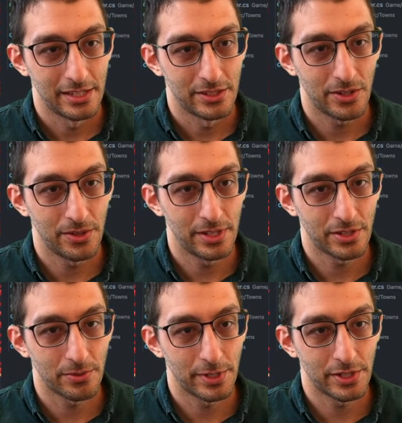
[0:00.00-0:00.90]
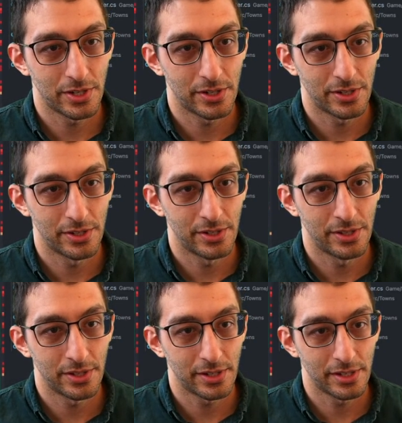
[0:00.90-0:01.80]
So this will return
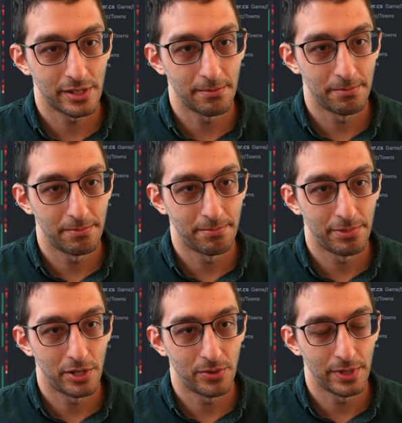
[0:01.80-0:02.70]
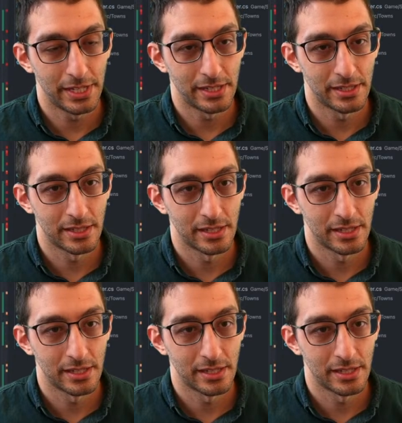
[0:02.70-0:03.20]
the component.